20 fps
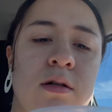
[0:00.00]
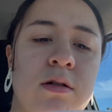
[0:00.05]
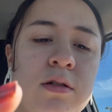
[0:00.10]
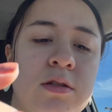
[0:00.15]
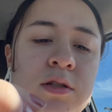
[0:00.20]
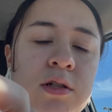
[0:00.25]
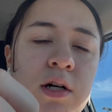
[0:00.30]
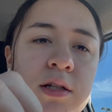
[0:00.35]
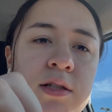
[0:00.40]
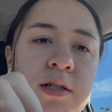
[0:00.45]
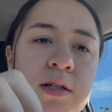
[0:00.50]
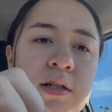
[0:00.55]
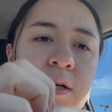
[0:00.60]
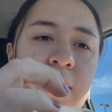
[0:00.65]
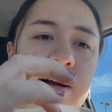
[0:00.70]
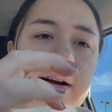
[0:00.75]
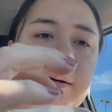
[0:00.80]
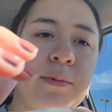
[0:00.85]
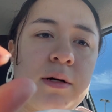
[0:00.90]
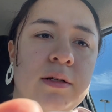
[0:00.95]
salted
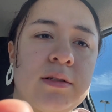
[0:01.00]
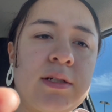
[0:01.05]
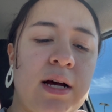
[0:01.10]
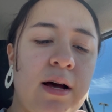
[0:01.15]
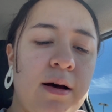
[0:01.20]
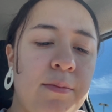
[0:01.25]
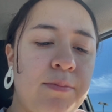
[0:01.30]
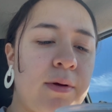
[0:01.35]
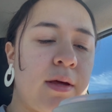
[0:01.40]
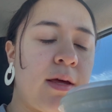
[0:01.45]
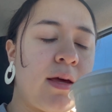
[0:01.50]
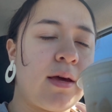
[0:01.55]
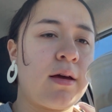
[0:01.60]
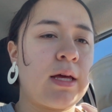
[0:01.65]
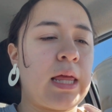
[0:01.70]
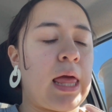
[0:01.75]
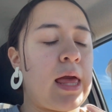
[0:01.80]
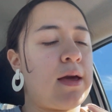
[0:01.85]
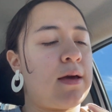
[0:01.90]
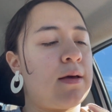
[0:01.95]
caramel topping,
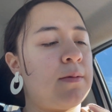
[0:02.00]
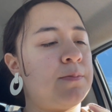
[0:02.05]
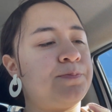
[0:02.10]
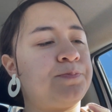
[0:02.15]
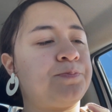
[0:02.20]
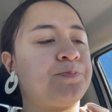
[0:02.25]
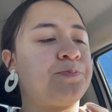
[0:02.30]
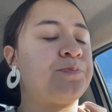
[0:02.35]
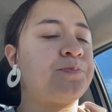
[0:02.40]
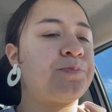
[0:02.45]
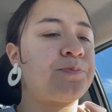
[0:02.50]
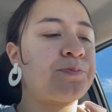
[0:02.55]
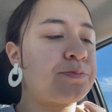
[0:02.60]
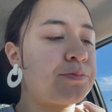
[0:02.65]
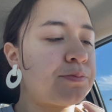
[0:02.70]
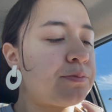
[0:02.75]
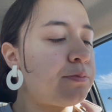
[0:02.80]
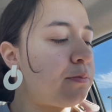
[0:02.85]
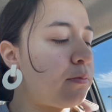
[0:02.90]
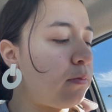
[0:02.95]
like
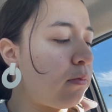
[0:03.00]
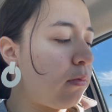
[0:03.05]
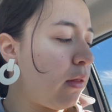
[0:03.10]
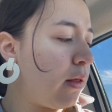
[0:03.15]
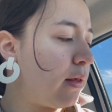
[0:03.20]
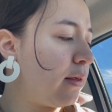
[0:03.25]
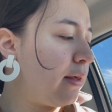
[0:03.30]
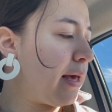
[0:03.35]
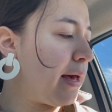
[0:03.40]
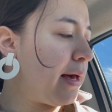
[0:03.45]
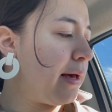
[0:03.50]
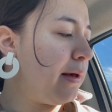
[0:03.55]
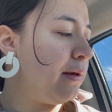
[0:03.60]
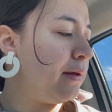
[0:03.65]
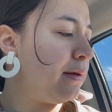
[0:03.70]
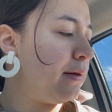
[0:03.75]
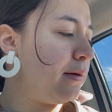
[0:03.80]
Yeah.